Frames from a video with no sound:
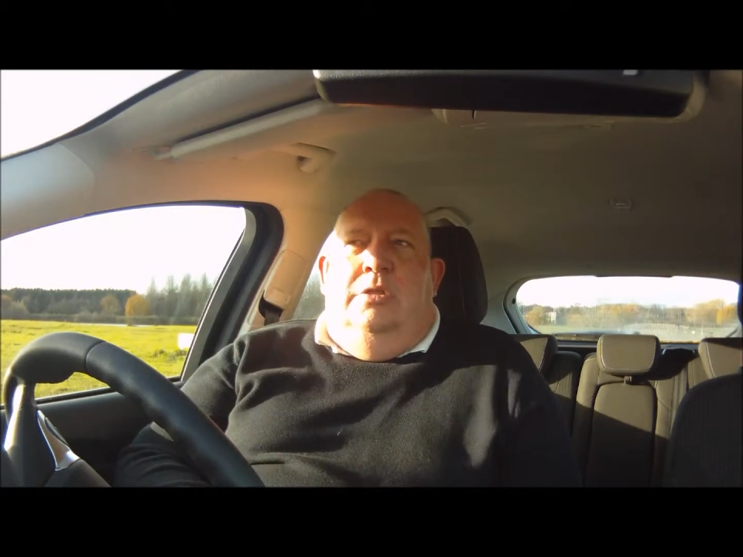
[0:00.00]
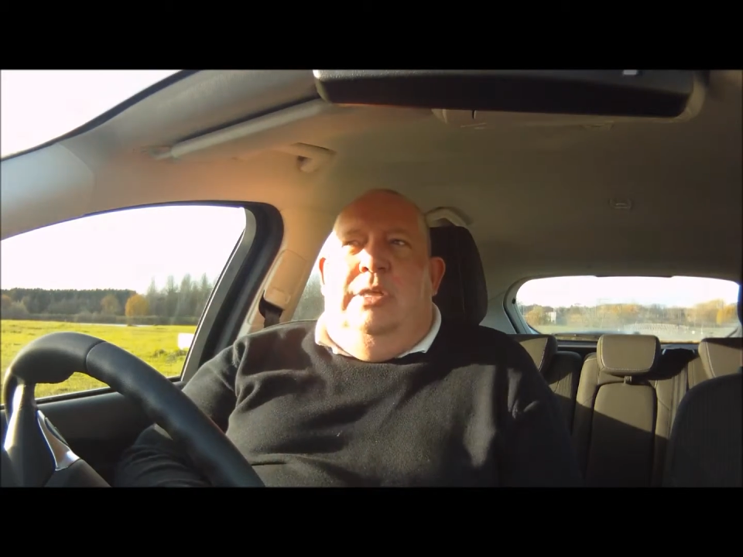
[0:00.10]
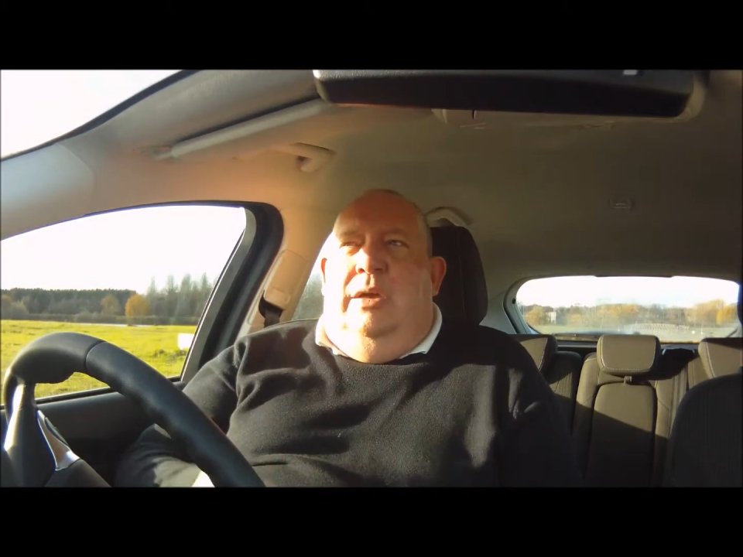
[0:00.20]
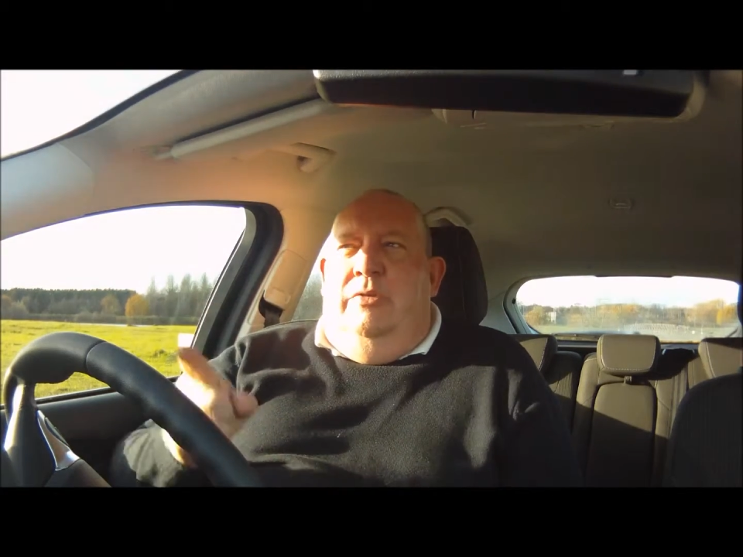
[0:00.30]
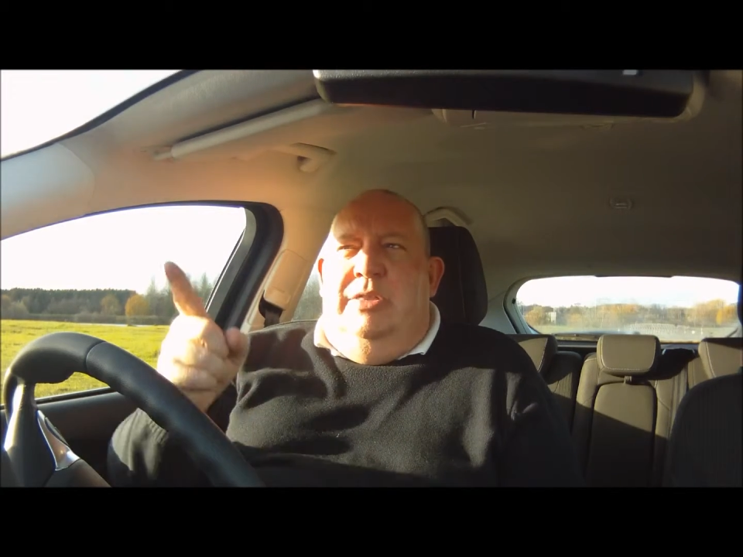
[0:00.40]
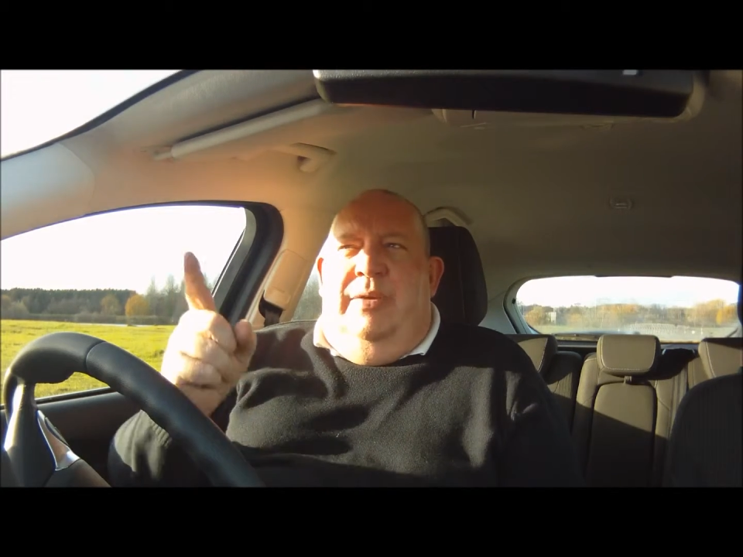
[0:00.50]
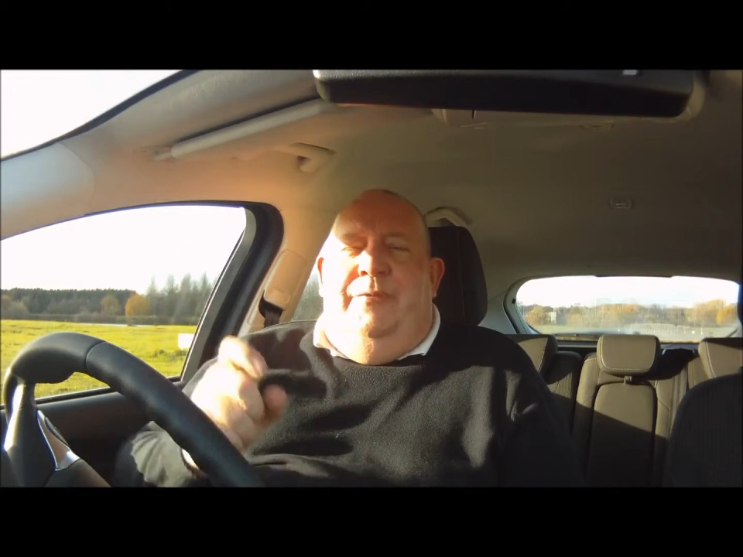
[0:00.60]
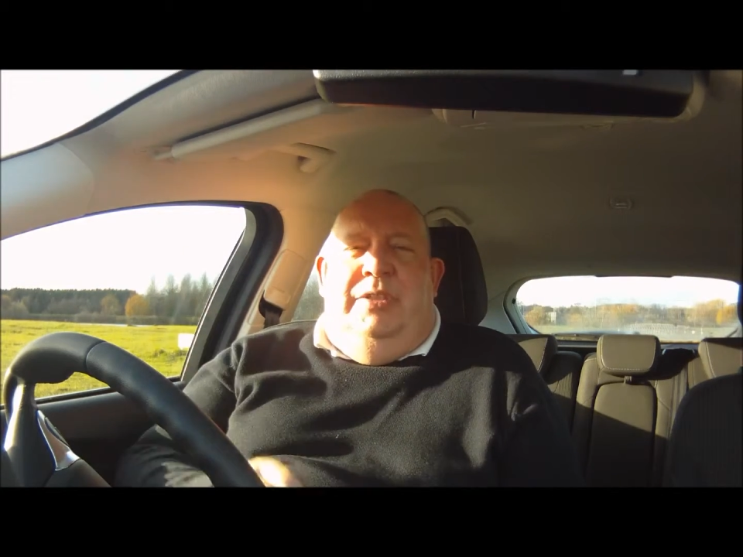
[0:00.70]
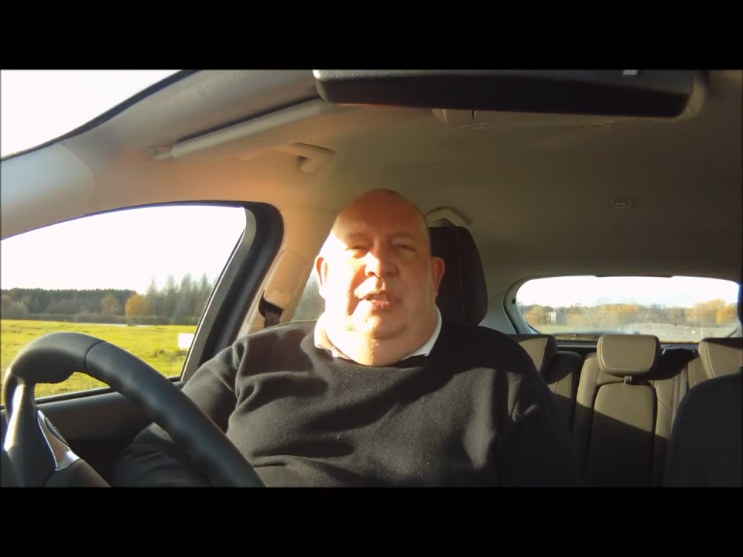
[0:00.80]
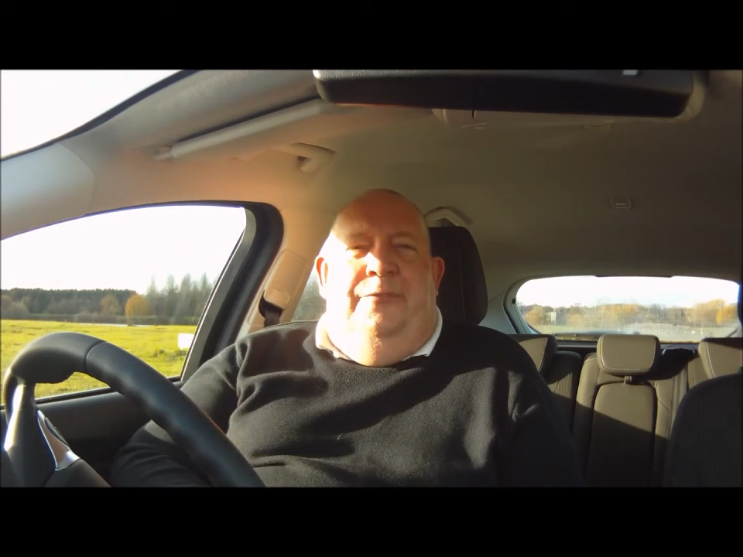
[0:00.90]
you can say, oh, there's
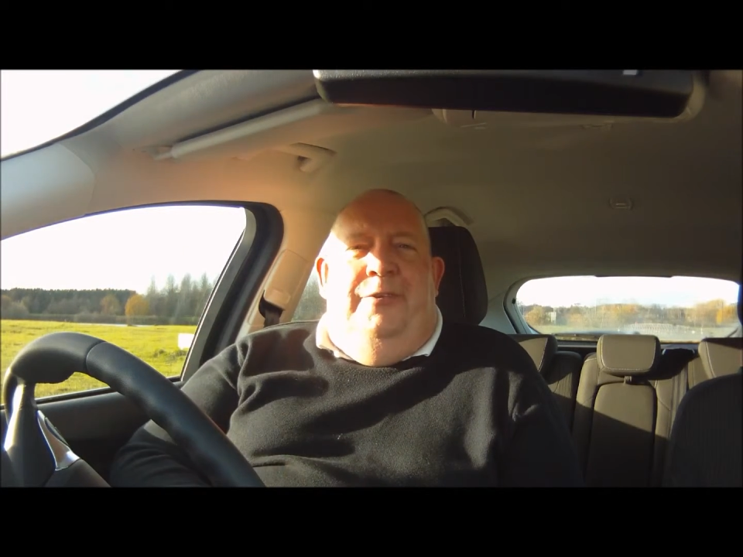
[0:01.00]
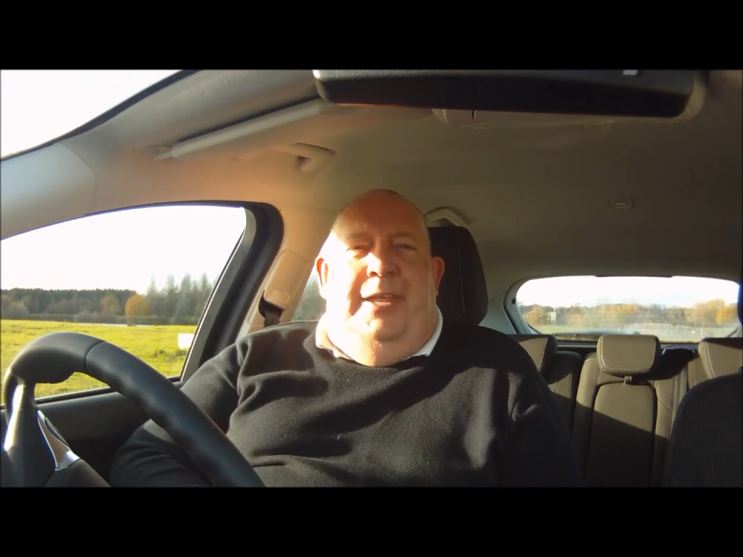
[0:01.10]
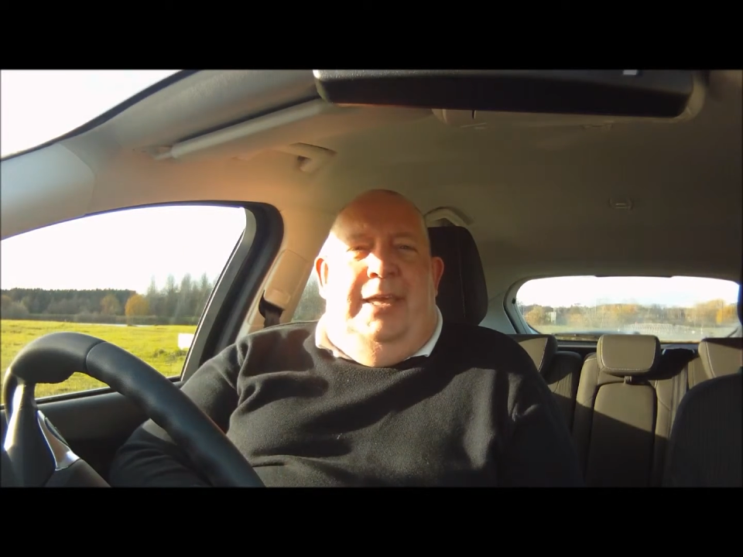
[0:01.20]
something different